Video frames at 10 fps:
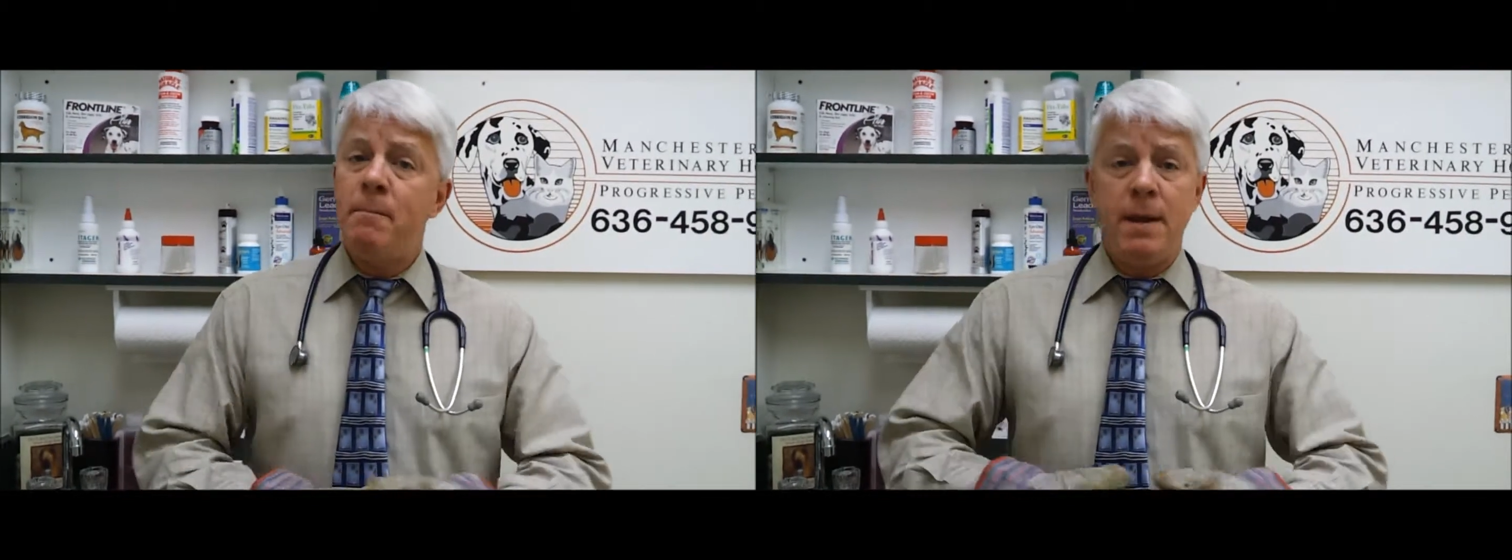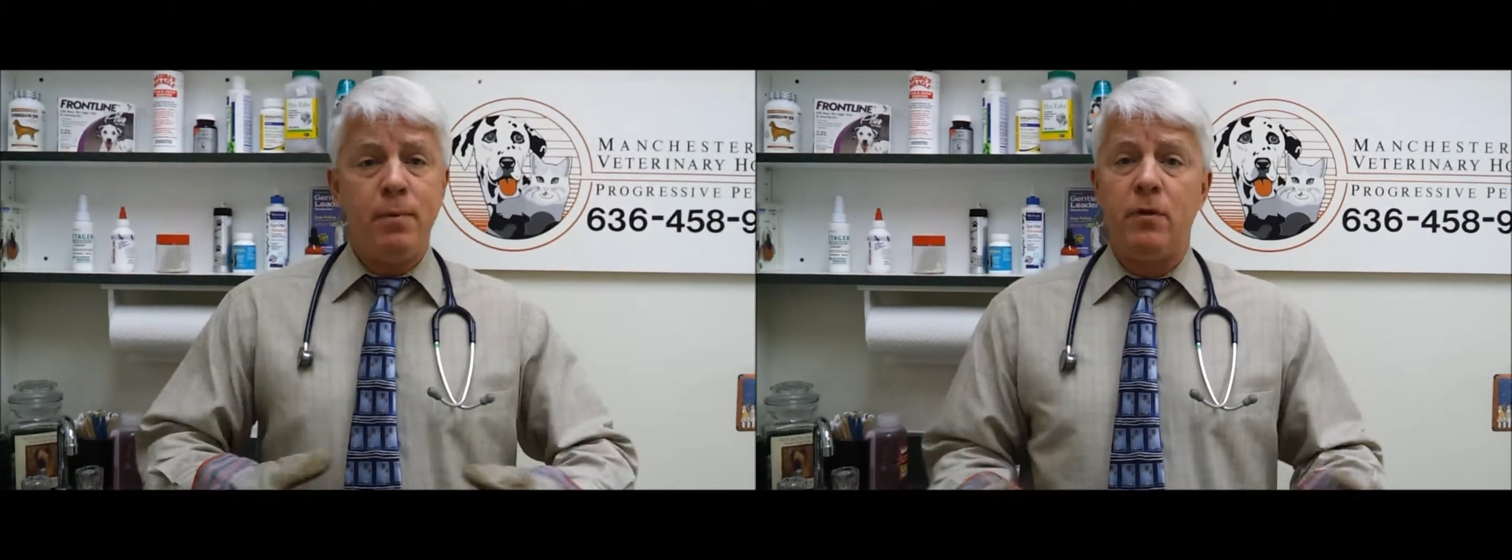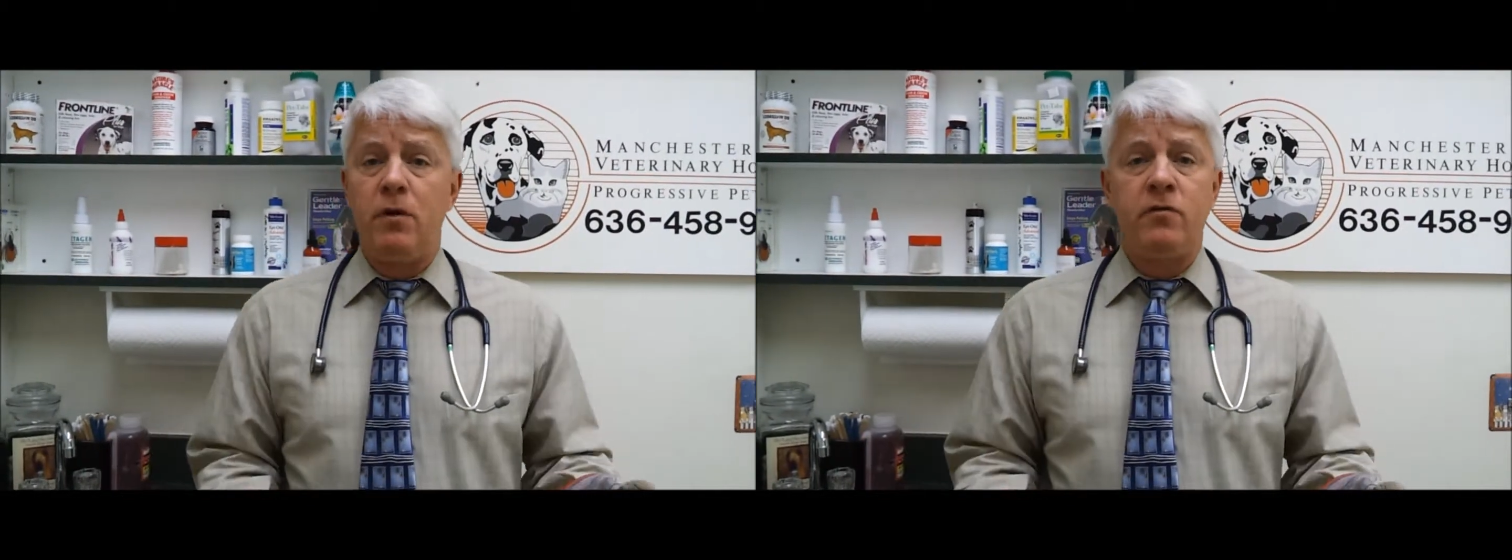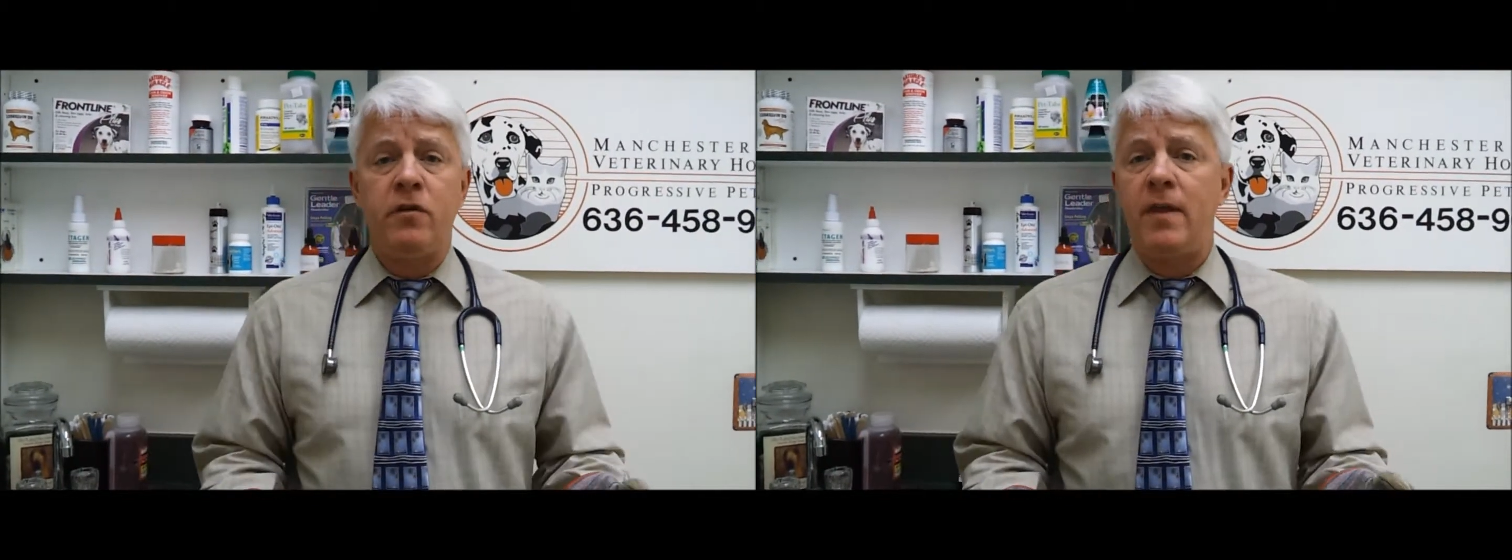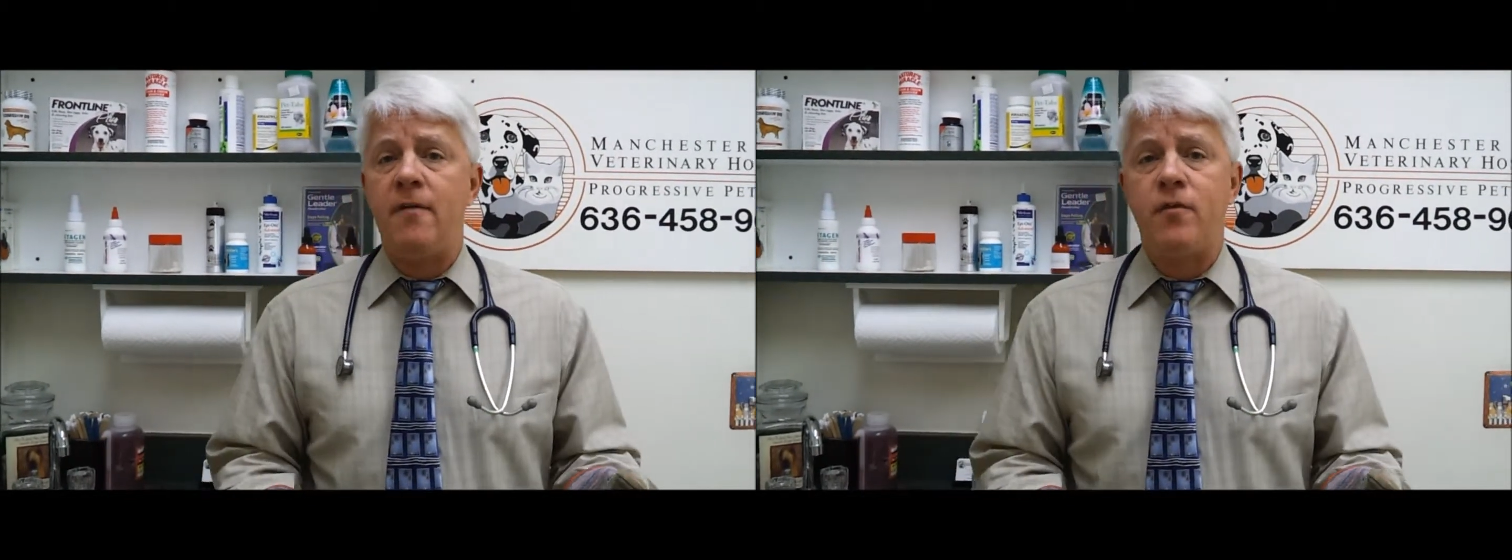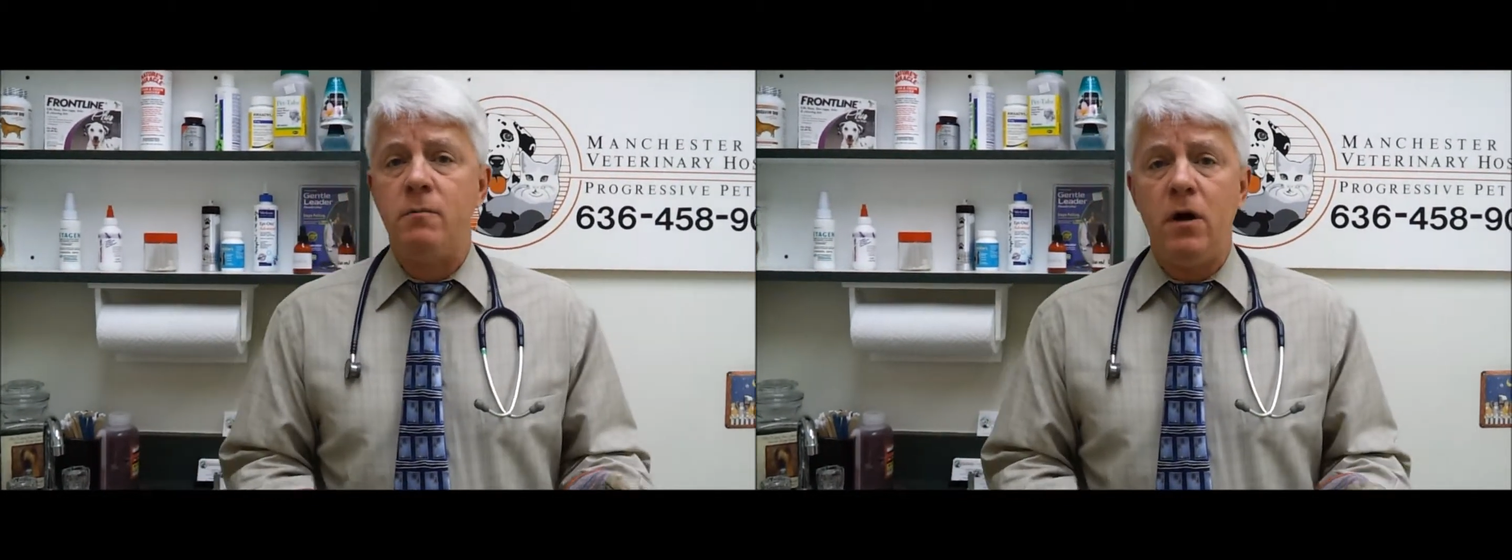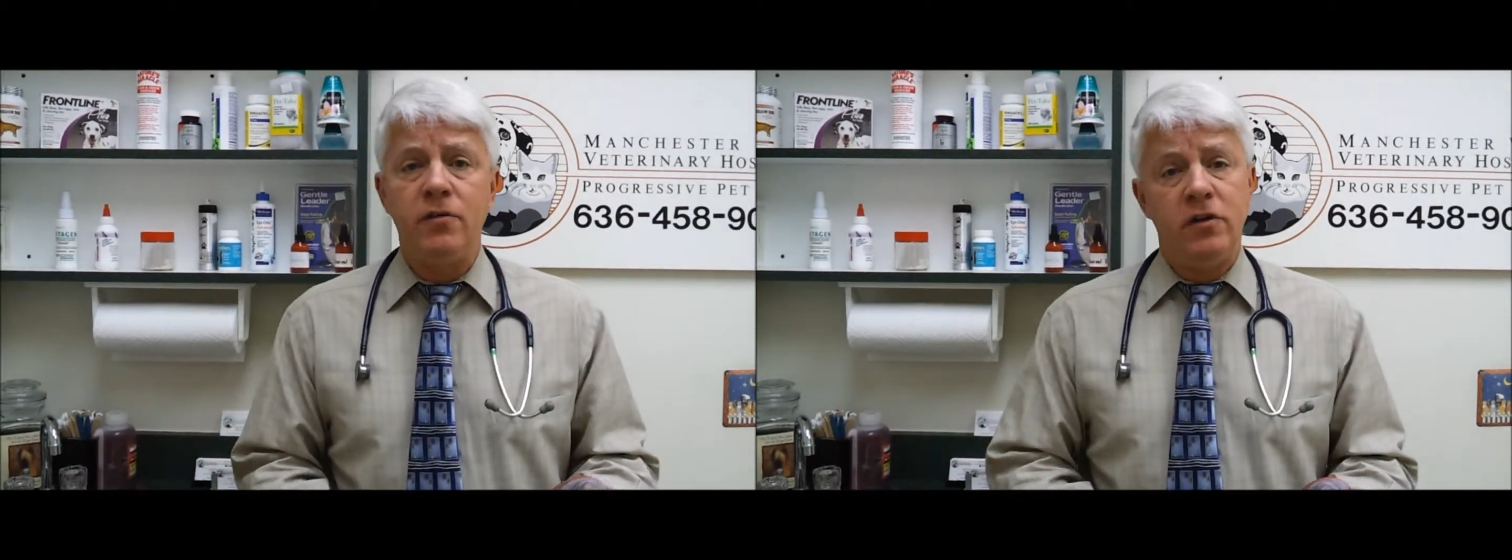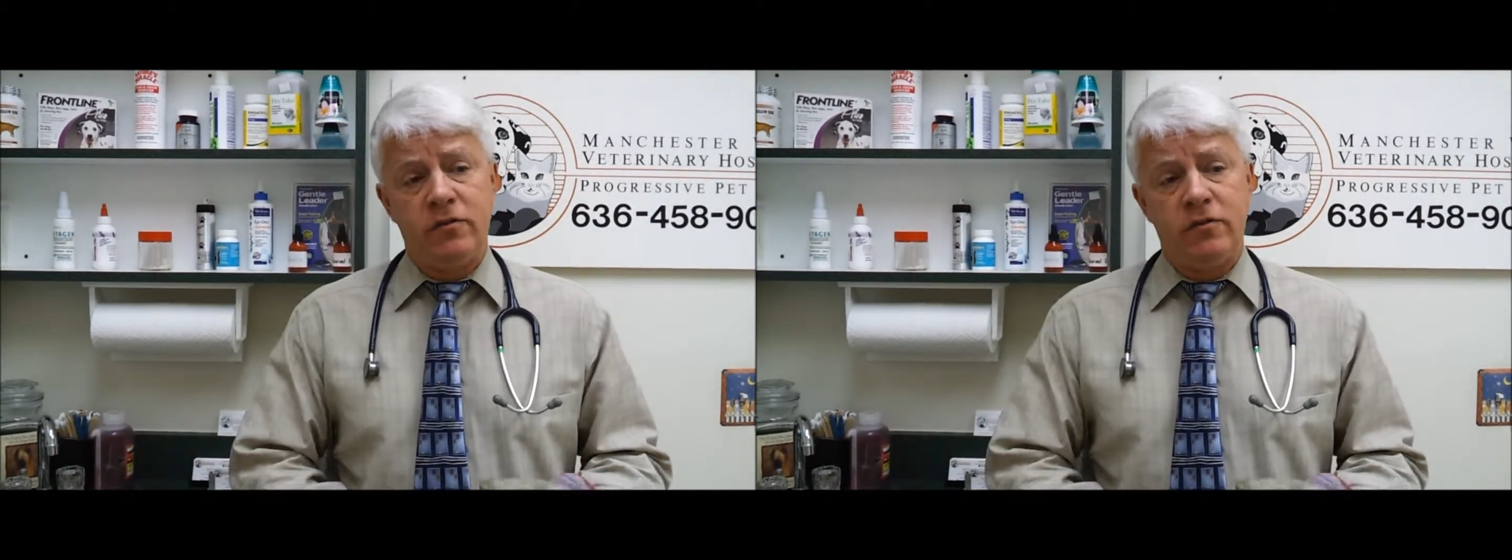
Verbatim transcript: People are using that for mulch.